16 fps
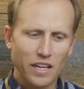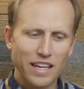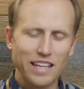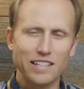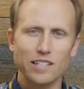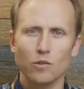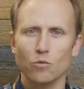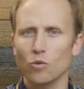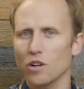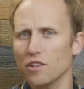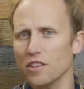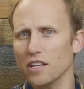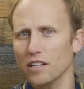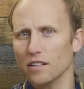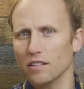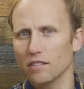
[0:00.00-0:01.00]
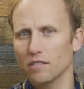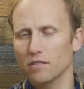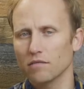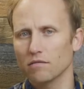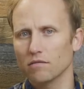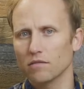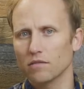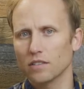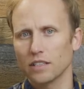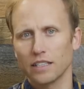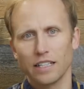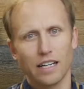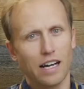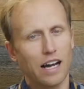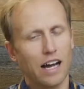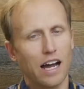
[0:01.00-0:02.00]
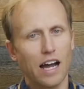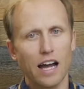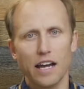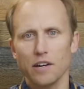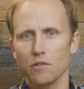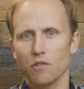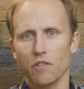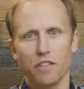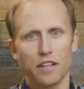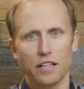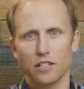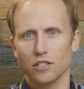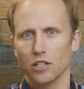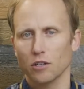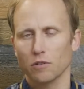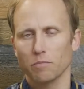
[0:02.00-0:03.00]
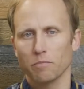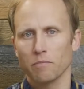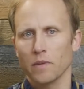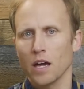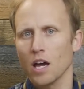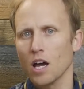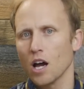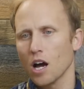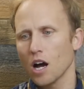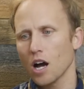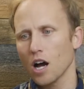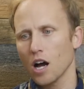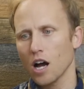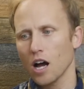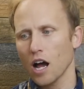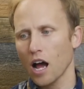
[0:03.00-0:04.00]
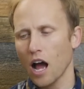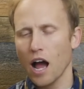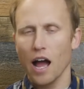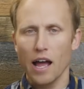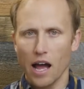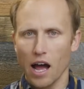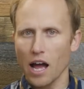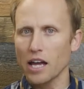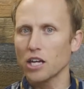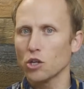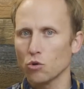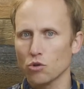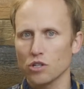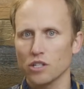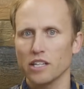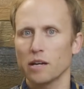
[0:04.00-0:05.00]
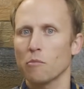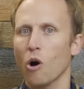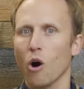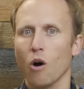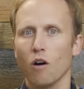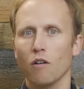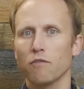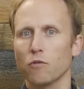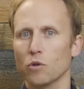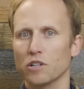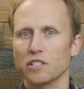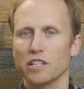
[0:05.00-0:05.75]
Is it worth it? I don't think so. Uh, I, I usually am all for